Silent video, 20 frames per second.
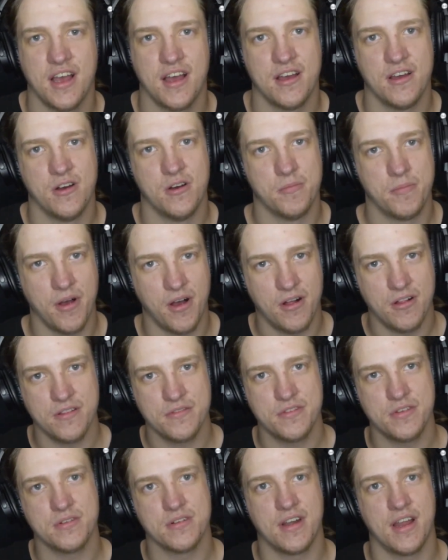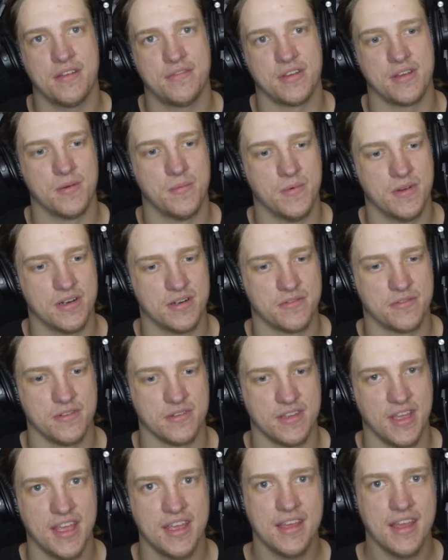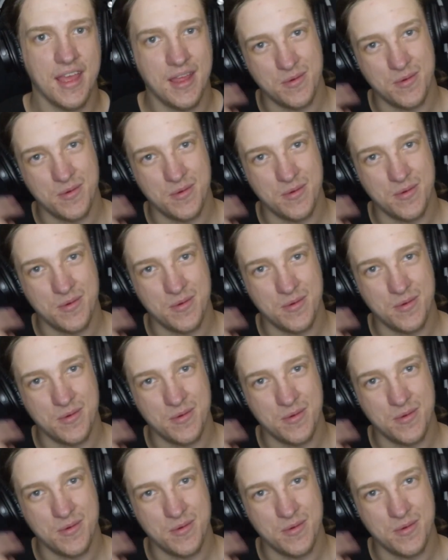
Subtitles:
I hope all of you are having a wonderful day,